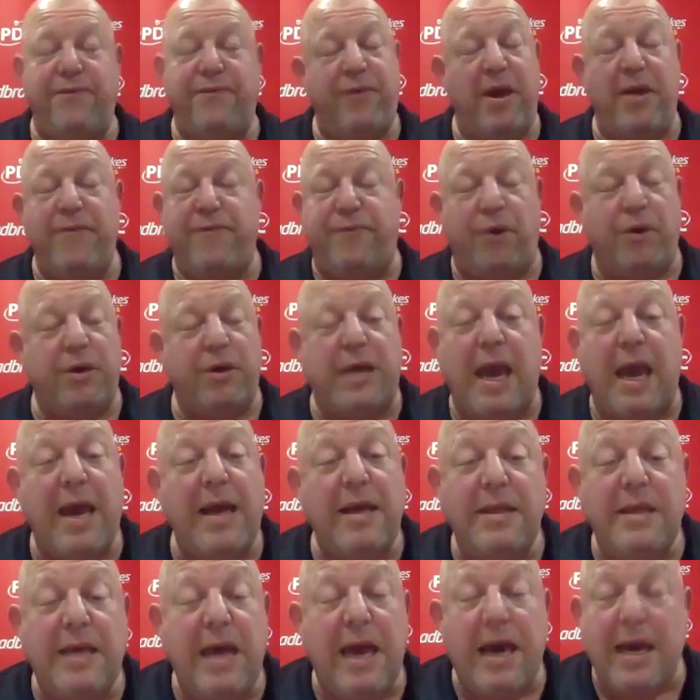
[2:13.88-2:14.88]
If I
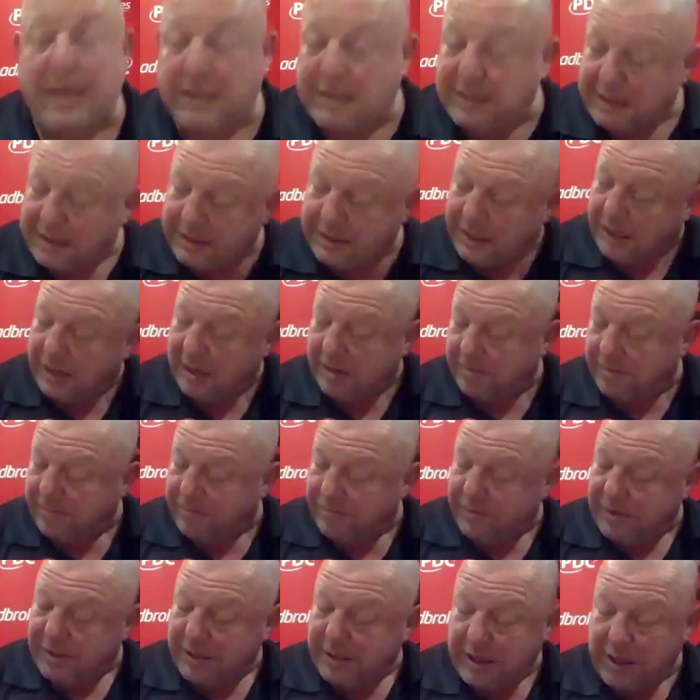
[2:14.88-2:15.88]
can, yes.
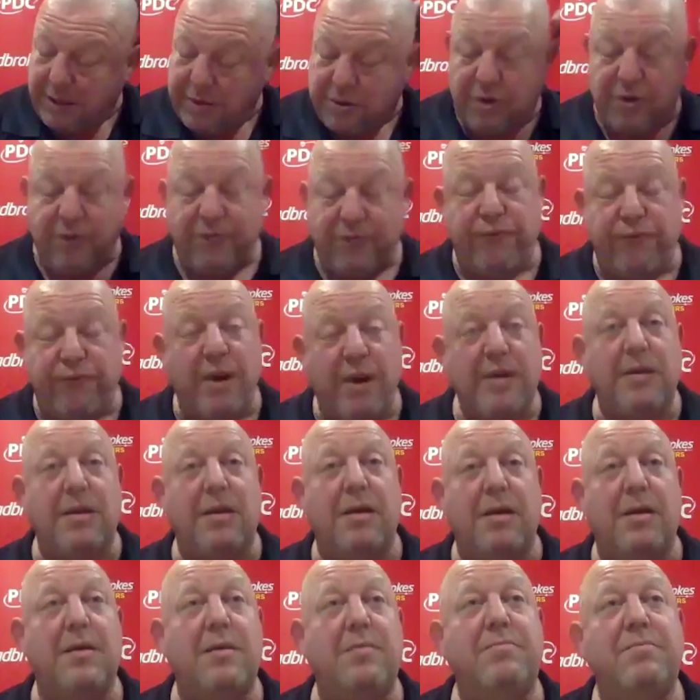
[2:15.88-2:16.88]
Another good friend.
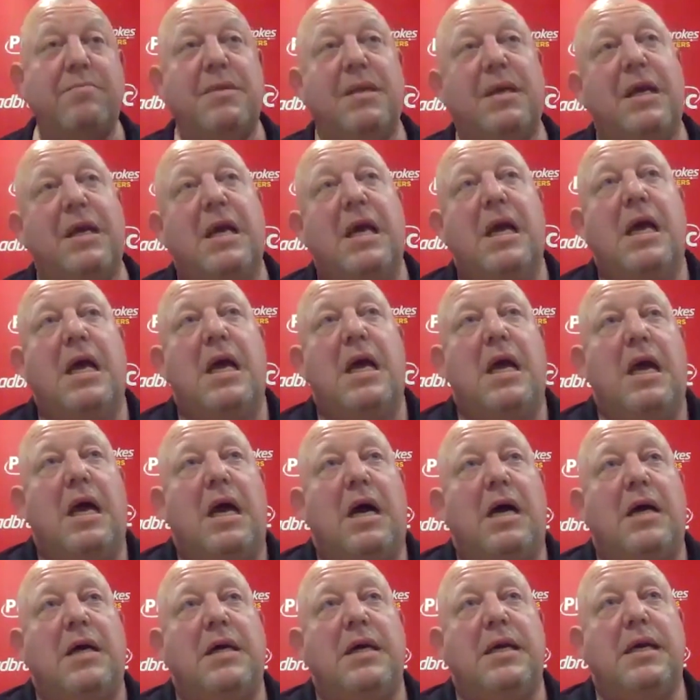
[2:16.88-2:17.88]

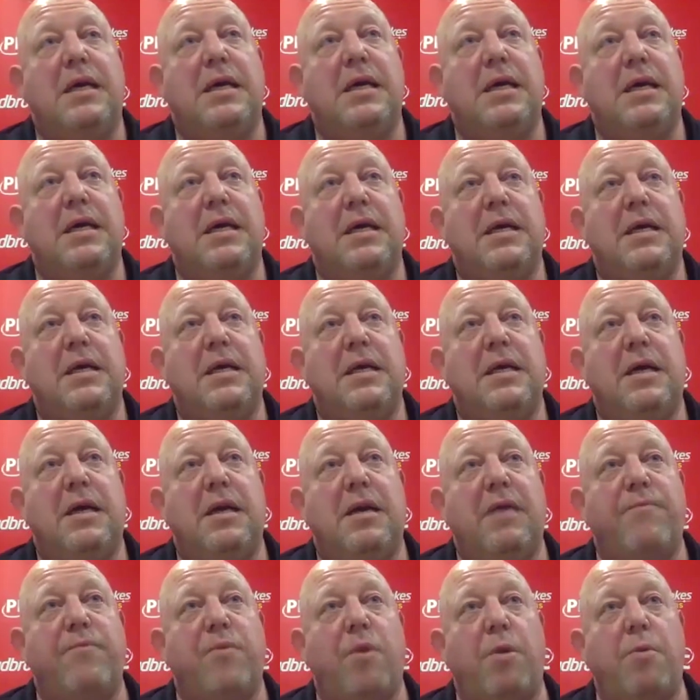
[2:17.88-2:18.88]
I
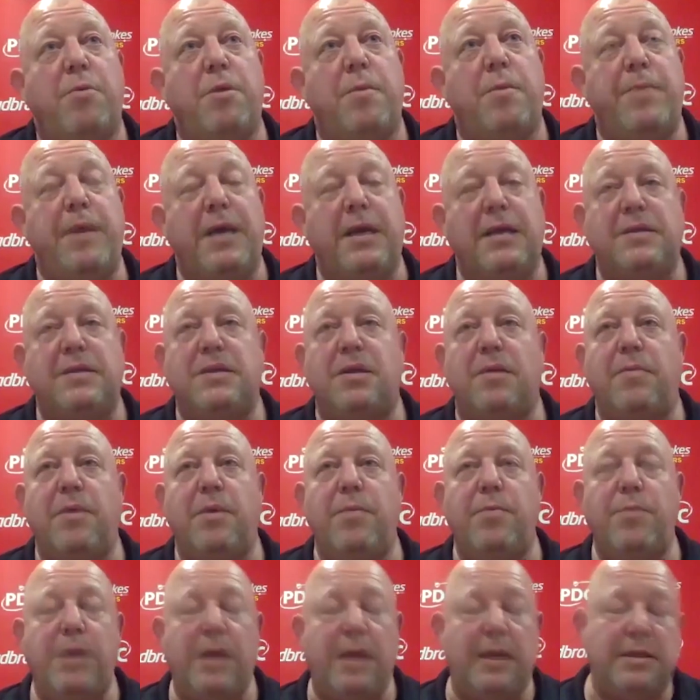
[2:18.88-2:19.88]
love Rob a bit. I
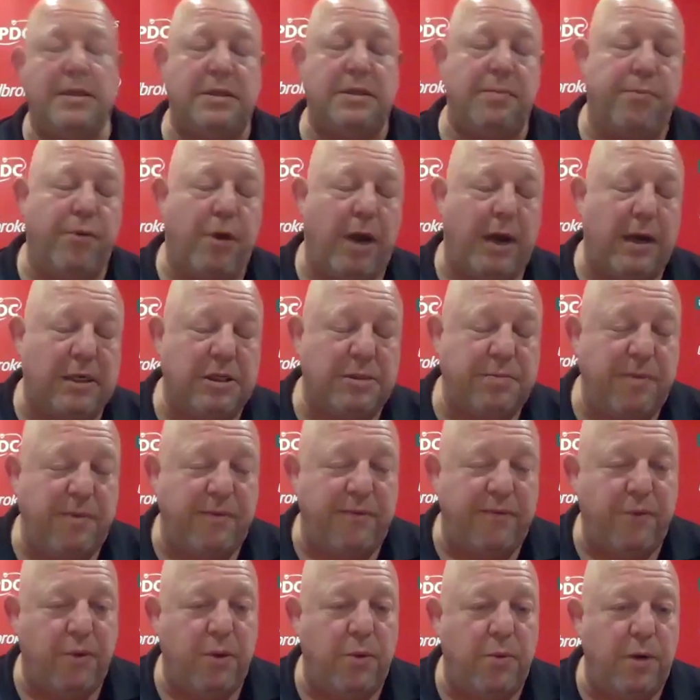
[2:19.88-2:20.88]
mean, we had some practice
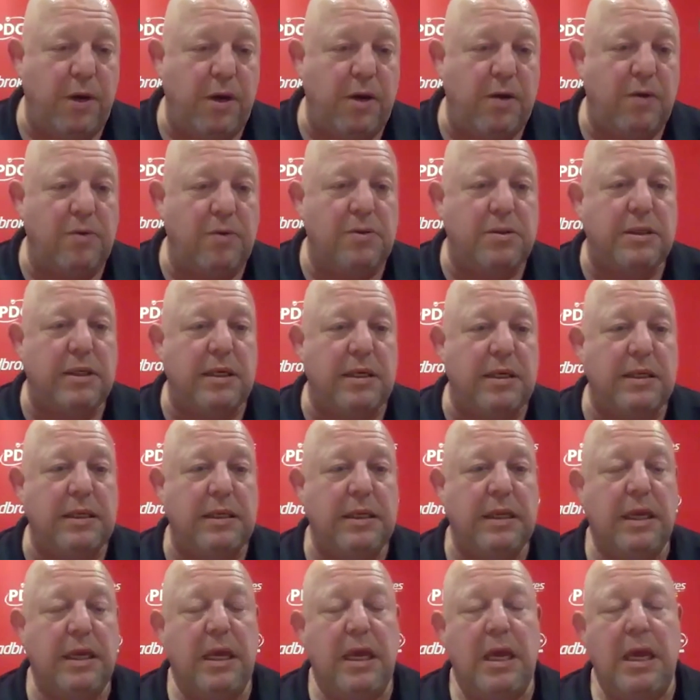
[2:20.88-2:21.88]
before the Worlds, and
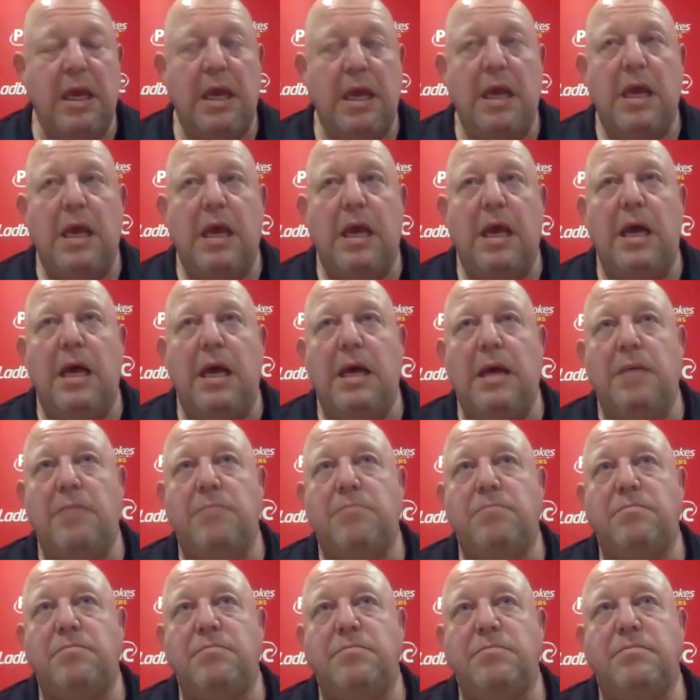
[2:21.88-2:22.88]

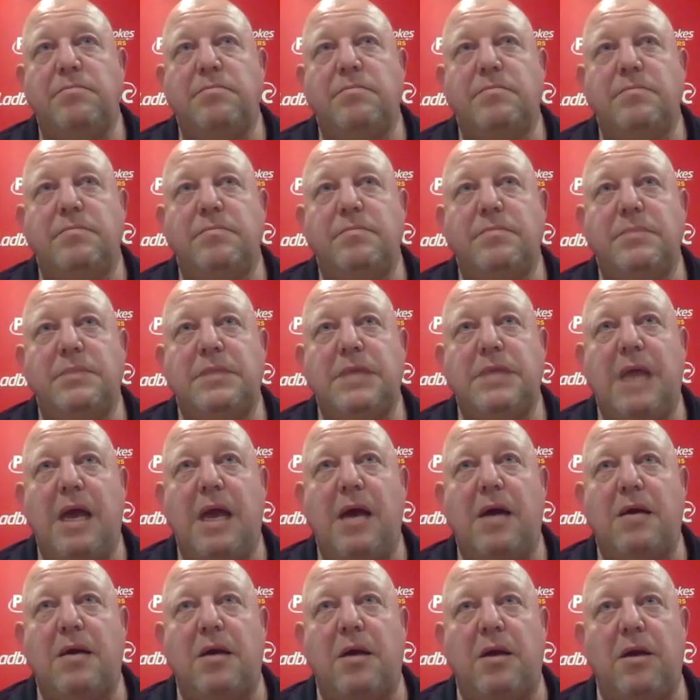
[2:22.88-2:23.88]

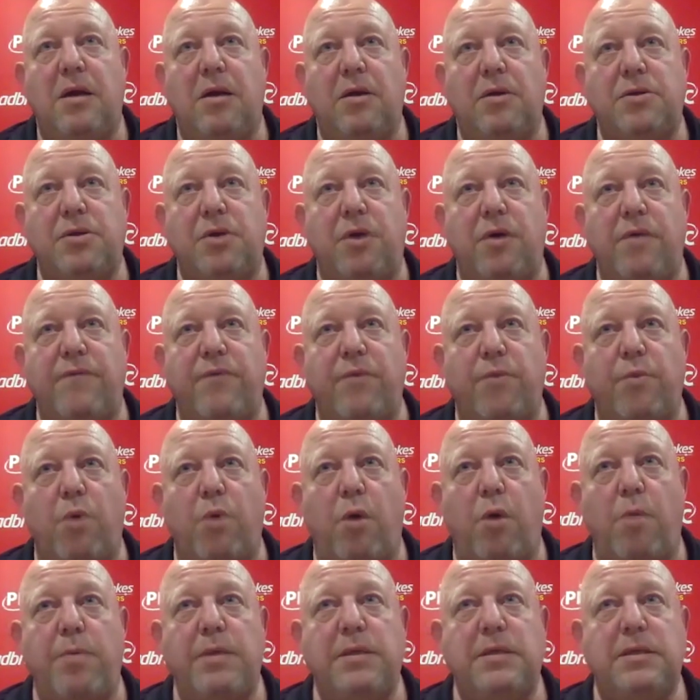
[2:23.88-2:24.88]
I've got a lot of time for
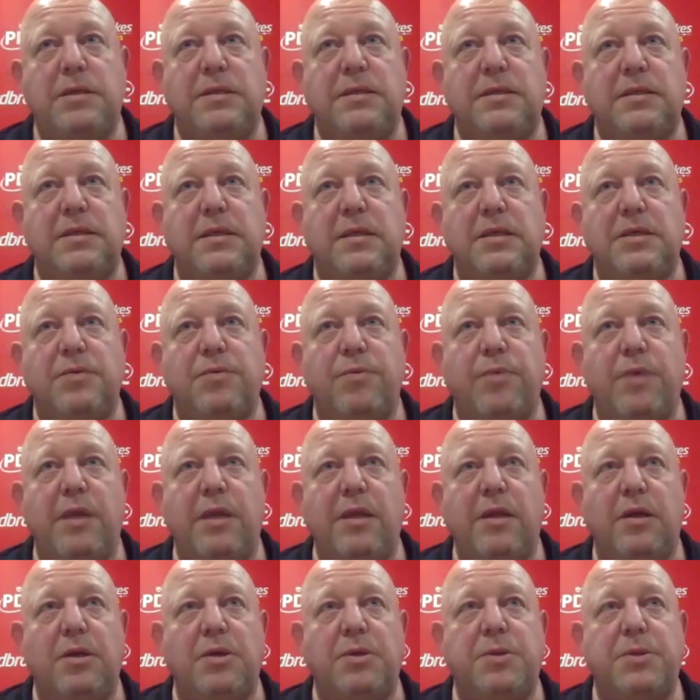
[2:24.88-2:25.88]
Rob. He's a
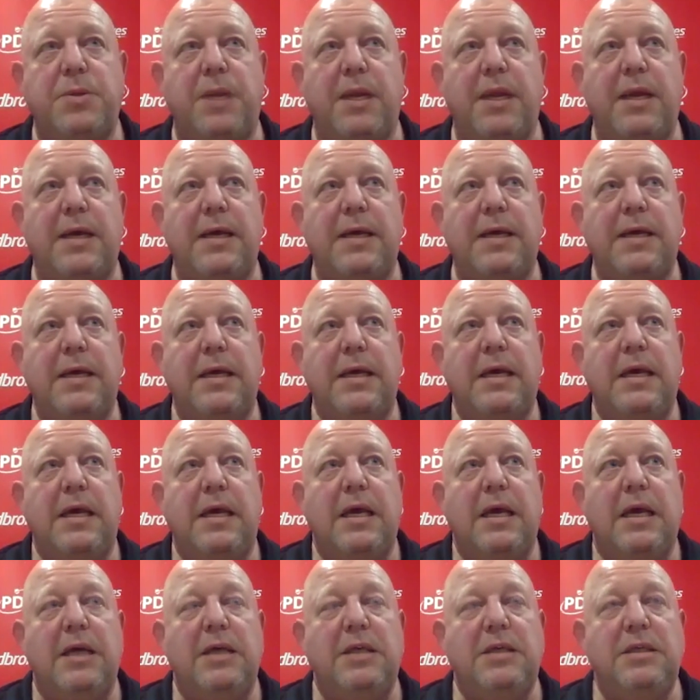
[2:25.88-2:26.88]
really nice fella.
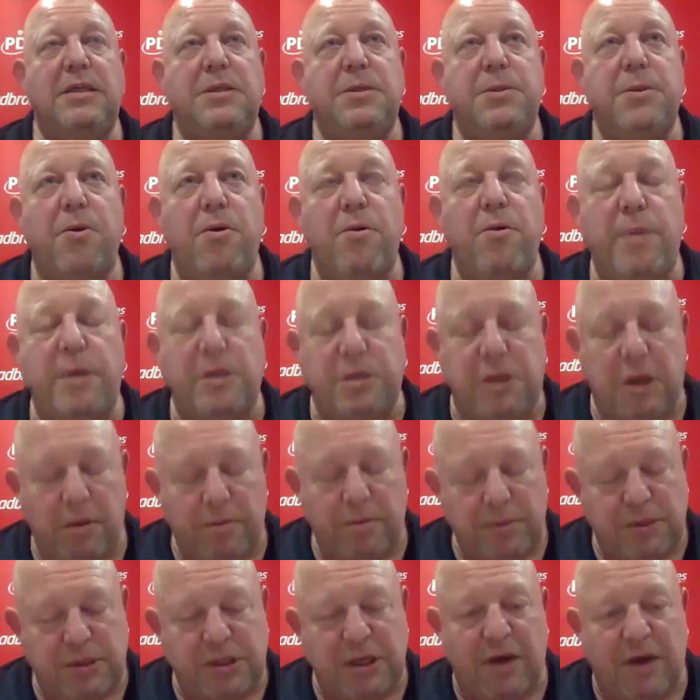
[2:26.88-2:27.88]
He's very much
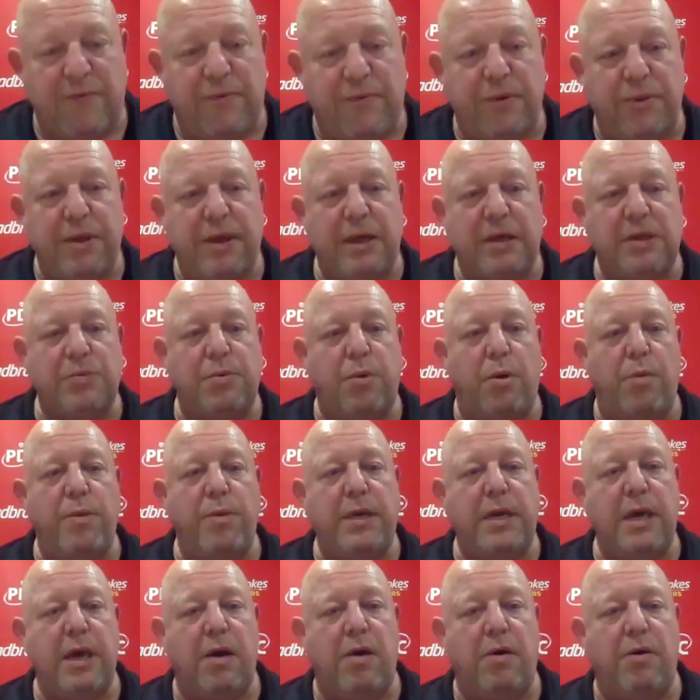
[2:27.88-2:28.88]
like myself. I think that's why we
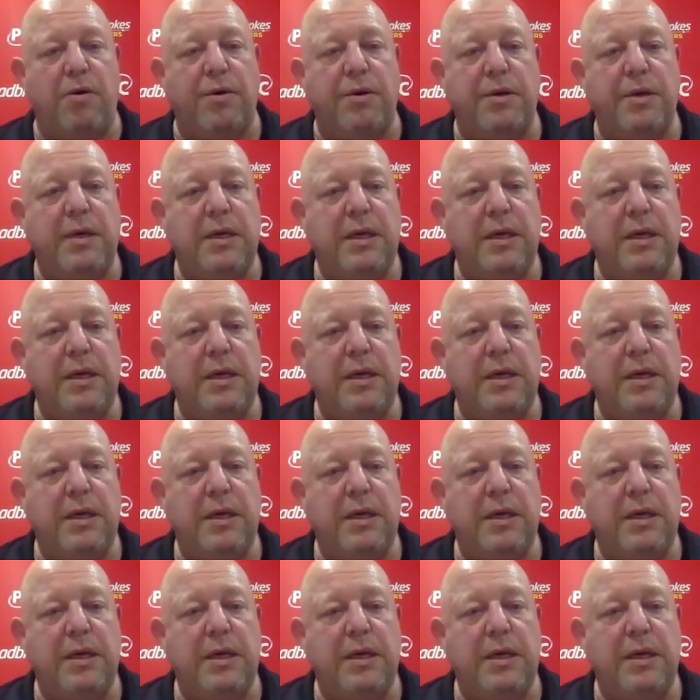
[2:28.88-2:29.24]
get on.